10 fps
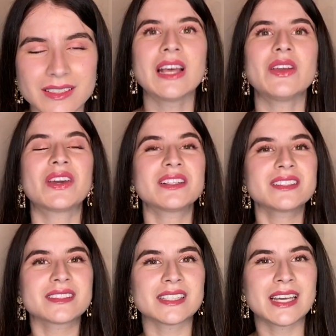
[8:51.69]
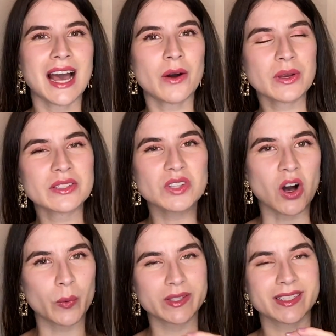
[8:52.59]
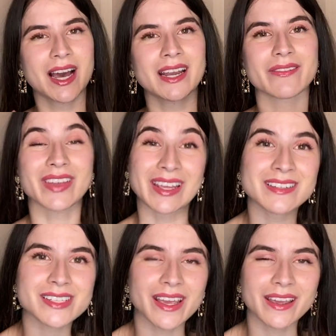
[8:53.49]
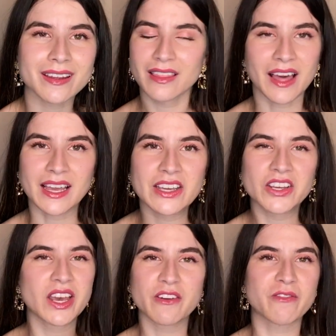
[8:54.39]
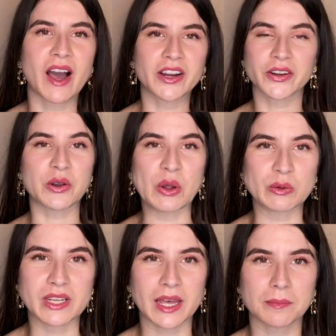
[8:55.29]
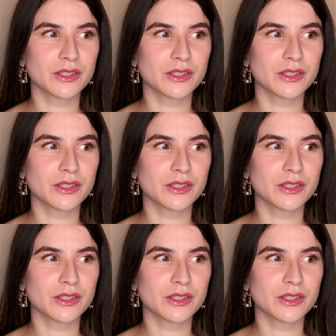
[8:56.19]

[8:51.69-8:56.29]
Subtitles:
you can see how he's always kind of hinting that he could get fired in no time.